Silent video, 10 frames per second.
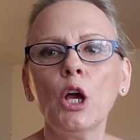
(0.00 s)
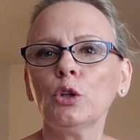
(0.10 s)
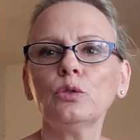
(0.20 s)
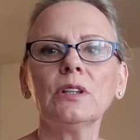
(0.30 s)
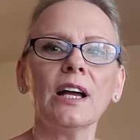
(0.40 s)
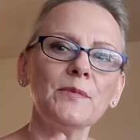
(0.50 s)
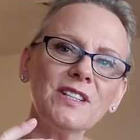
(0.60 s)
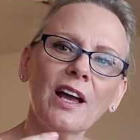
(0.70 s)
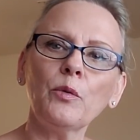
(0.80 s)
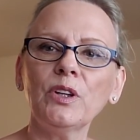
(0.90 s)
2
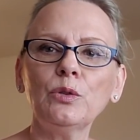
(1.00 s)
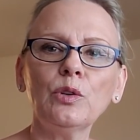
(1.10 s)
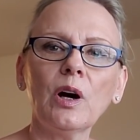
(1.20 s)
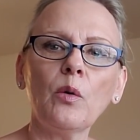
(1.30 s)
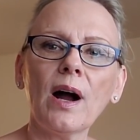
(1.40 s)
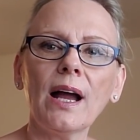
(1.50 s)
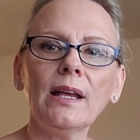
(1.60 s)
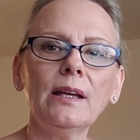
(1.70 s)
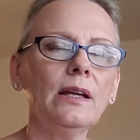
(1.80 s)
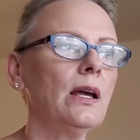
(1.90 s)
times I went to
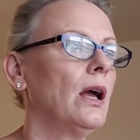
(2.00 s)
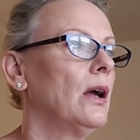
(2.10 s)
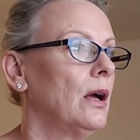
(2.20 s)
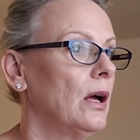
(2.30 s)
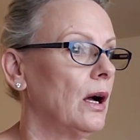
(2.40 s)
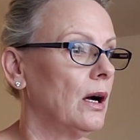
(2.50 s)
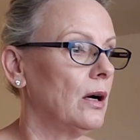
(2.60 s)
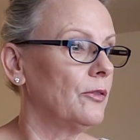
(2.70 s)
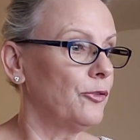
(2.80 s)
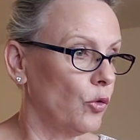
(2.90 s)
Hawaii
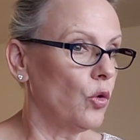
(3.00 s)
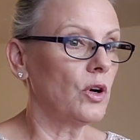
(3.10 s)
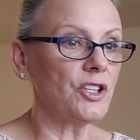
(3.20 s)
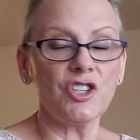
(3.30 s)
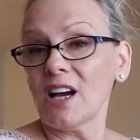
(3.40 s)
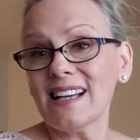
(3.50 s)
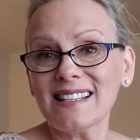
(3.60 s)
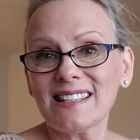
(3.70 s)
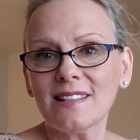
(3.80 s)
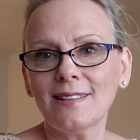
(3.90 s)
for
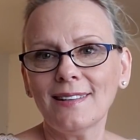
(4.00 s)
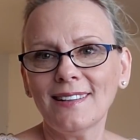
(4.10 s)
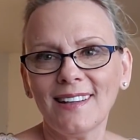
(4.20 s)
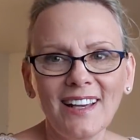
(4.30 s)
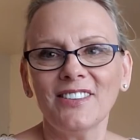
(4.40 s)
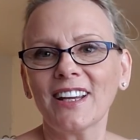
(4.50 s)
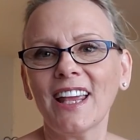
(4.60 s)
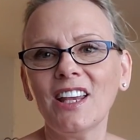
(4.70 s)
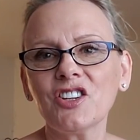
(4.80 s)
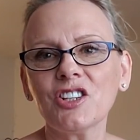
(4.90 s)
just a
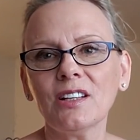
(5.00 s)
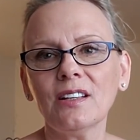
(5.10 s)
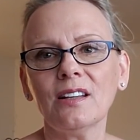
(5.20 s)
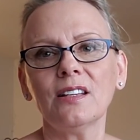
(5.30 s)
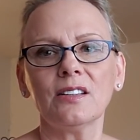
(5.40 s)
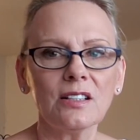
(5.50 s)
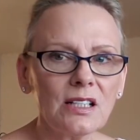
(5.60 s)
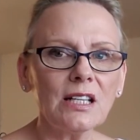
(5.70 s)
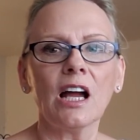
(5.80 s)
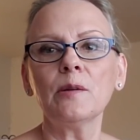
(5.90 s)
vacation, and the
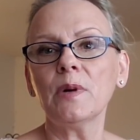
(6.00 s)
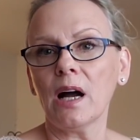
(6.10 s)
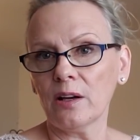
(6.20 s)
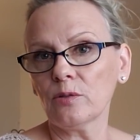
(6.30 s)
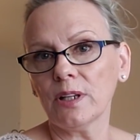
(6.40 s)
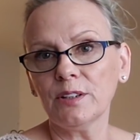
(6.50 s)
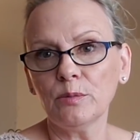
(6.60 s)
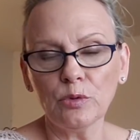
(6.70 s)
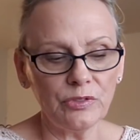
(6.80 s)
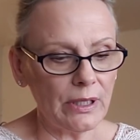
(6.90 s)
third time I already
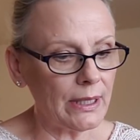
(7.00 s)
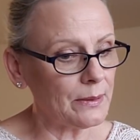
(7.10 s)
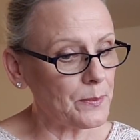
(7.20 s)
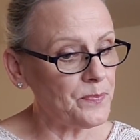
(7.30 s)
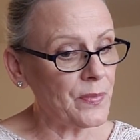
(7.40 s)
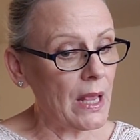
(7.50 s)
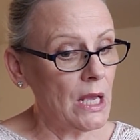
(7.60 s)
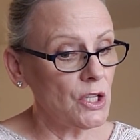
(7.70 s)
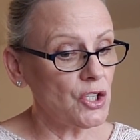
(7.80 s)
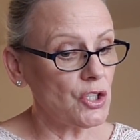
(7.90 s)
moved in.
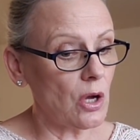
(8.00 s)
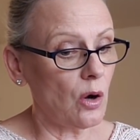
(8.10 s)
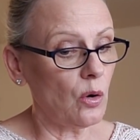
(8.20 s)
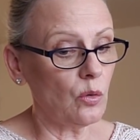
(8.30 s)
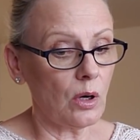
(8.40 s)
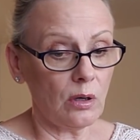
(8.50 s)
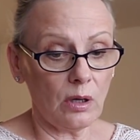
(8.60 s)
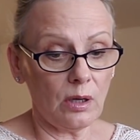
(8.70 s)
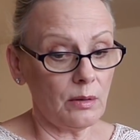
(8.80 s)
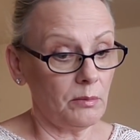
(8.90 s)
So
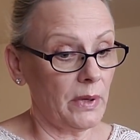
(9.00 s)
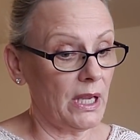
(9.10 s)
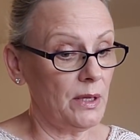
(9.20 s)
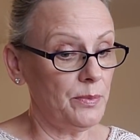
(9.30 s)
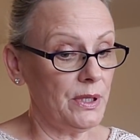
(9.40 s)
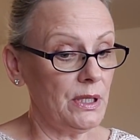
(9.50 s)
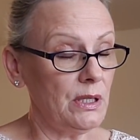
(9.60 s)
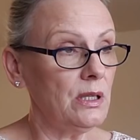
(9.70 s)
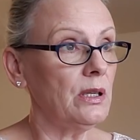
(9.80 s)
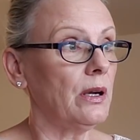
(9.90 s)

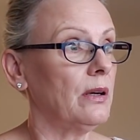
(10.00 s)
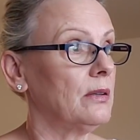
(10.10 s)
maybe